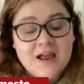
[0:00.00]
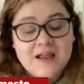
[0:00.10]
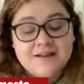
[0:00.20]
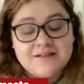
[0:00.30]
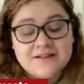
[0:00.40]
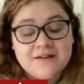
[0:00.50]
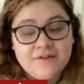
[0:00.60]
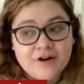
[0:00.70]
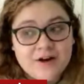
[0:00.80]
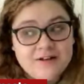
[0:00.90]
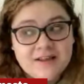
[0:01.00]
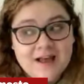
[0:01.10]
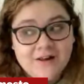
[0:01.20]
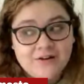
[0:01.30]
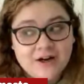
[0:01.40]
And if you're in
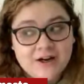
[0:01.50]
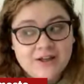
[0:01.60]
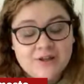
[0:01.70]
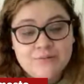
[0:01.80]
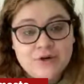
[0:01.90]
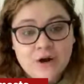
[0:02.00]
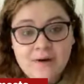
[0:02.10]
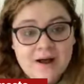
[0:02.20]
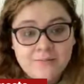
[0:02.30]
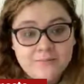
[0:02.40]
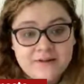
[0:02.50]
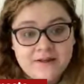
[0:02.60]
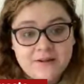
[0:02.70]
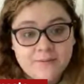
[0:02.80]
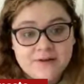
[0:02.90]
Calgary, you know how
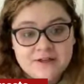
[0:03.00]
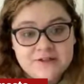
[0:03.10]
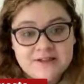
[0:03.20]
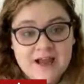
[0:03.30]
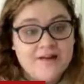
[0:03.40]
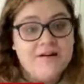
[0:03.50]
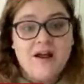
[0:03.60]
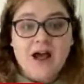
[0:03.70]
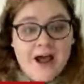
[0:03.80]
bleak the winters get.